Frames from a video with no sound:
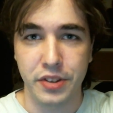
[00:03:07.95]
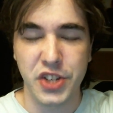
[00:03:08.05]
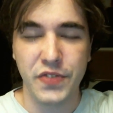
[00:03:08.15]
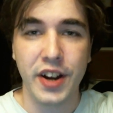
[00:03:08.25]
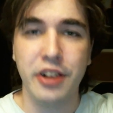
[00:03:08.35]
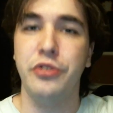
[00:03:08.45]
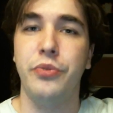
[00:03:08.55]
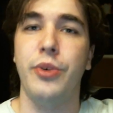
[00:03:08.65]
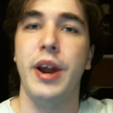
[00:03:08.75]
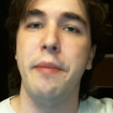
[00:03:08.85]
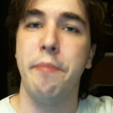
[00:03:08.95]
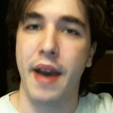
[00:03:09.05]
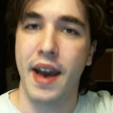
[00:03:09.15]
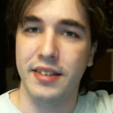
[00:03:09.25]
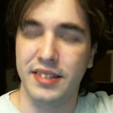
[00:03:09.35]
She fires right
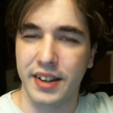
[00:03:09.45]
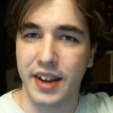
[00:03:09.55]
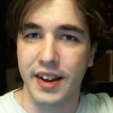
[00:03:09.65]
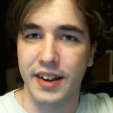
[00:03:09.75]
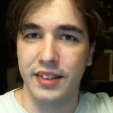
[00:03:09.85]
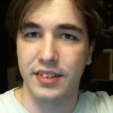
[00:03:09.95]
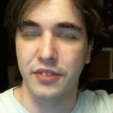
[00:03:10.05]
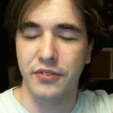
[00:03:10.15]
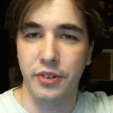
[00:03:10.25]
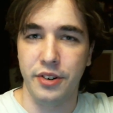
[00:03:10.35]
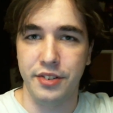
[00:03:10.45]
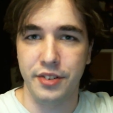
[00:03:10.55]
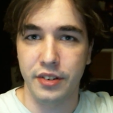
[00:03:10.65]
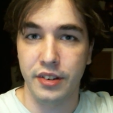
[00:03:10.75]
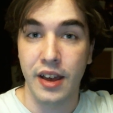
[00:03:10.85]
past Akane's
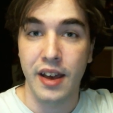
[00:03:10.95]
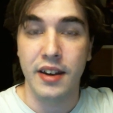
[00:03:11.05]
enforcers.